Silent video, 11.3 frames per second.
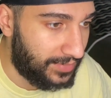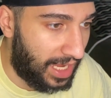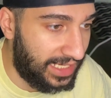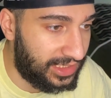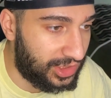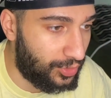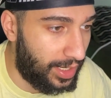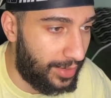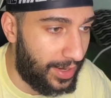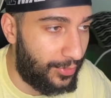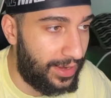I
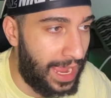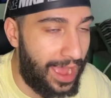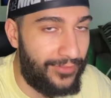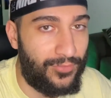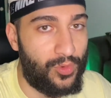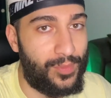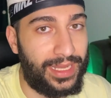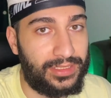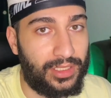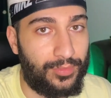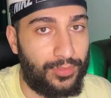swear, man, we have
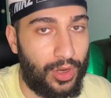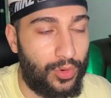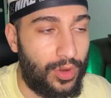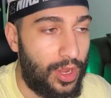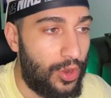momentum, bro.